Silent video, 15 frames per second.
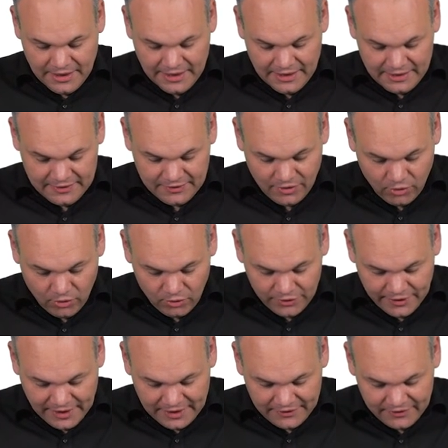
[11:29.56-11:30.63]
and all
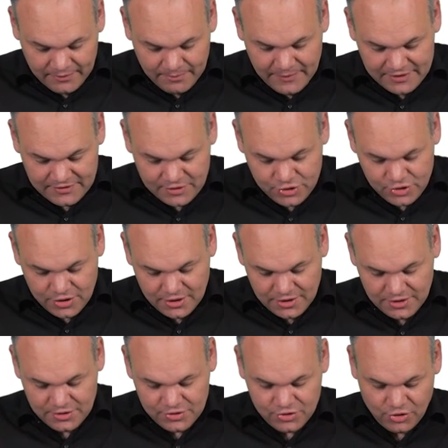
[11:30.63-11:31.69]
the other
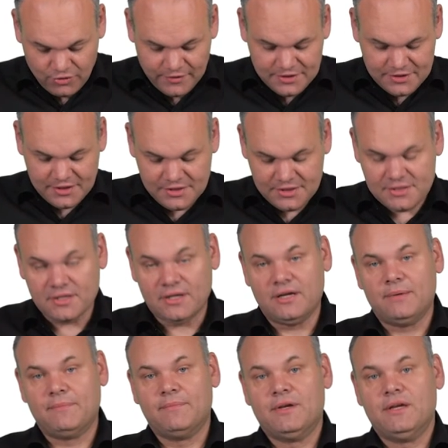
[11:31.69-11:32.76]
messenger services
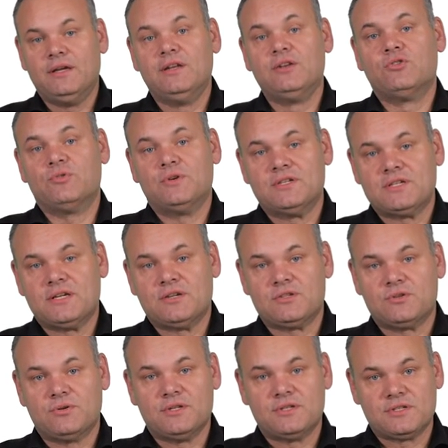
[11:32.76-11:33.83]
increasing.
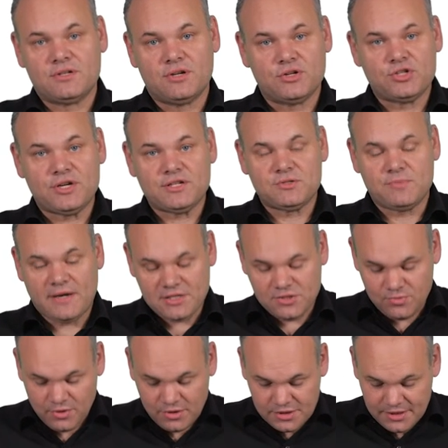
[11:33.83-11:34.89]
So it's just
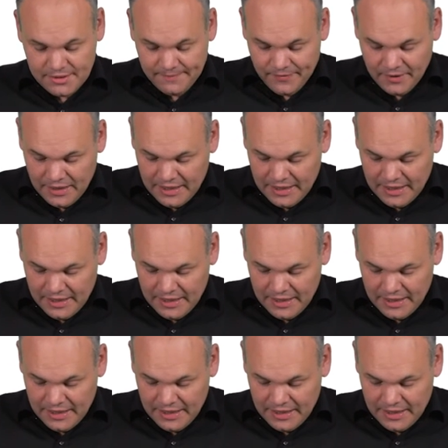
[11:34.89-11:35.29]
vice versa.